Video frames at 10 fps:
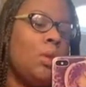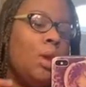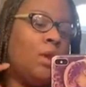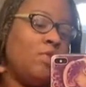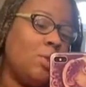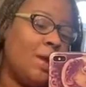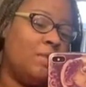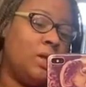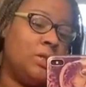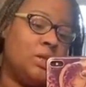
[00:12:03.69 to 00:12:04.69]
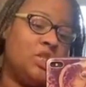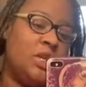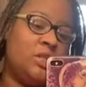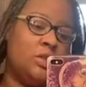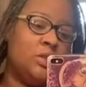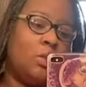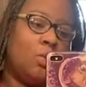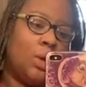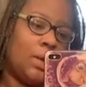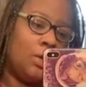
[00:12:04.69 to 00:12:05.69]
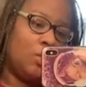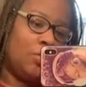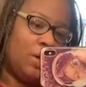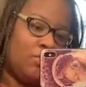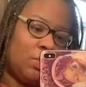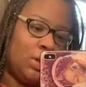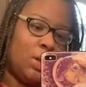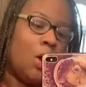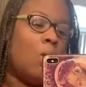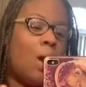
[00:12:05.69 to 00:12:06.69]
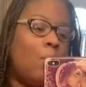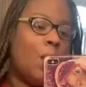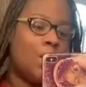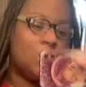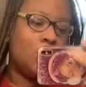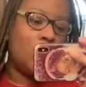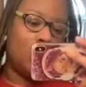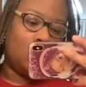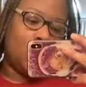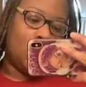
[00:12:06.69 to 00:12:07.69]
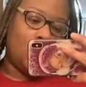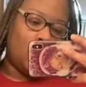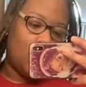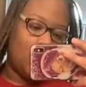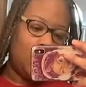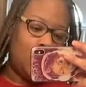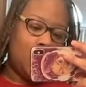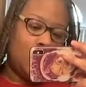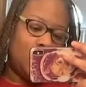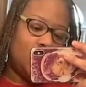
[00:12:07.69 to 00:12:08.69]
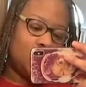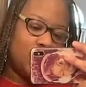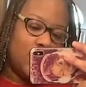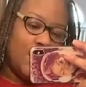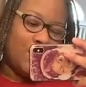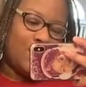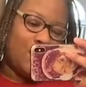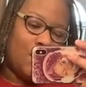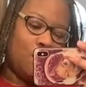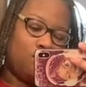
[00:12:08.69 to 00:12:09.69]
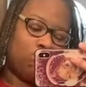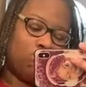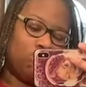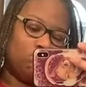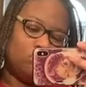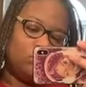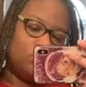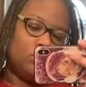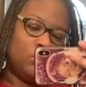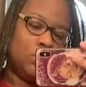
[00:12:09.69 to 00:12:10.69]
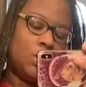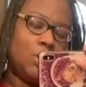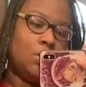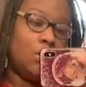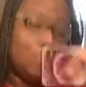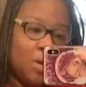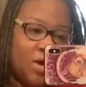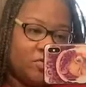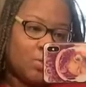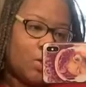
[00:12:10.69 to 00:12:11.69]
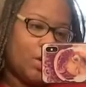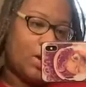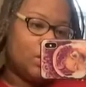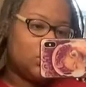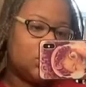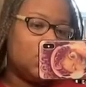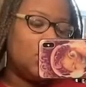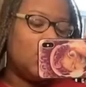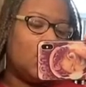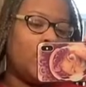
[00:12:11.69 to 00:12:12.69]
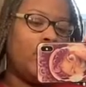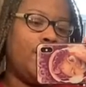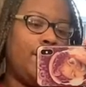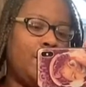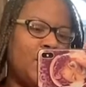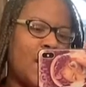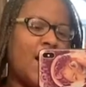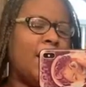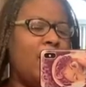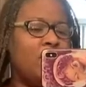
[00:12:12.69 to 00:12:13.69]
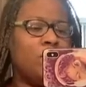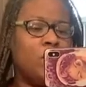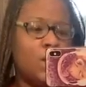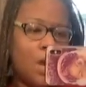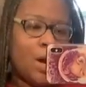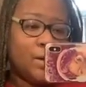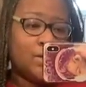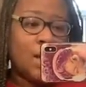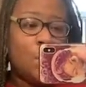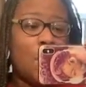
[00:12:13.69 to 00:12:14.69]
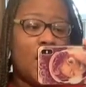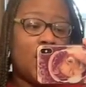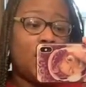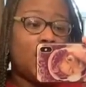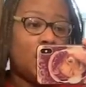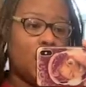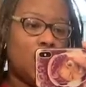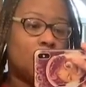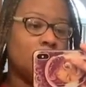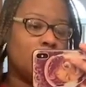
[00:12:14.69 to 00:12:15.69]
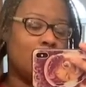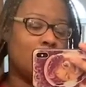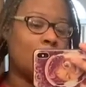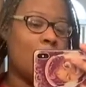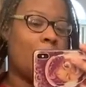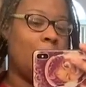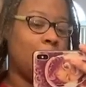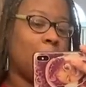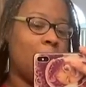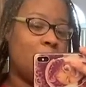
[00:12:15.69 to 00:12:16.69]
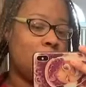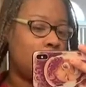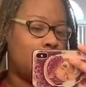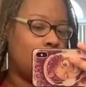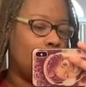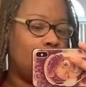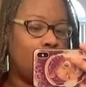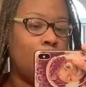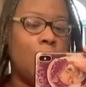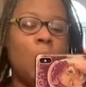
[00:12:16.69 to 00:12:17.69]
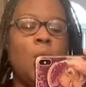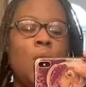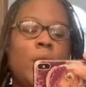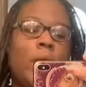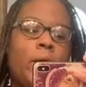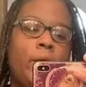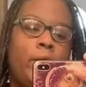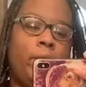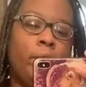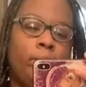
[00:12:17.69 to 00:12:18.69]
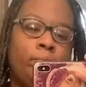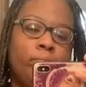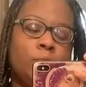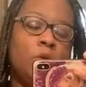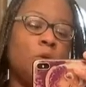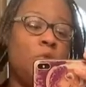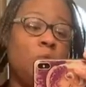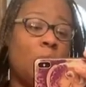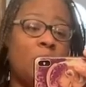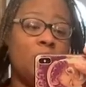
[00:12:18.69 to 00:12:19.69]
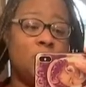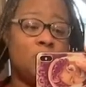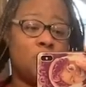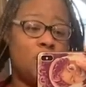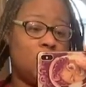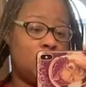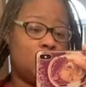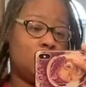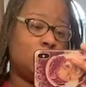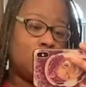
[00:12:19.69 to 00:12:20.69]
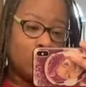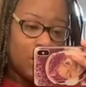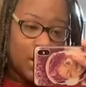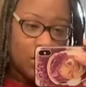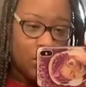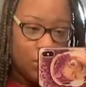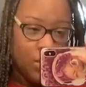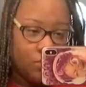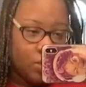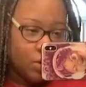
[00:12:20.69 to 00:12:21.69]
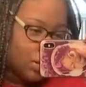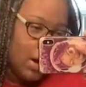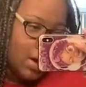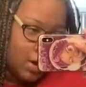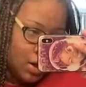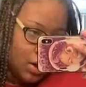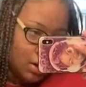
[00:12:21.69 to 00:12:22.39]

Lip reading: If you have any suggestions on what I could do differently. Oh, I would also want them longer. These are like a little above my waist, but I have a really hard time adding in hair, so that's why I didn't make them longer. So if you have any suggestions on what I could do different or how I can get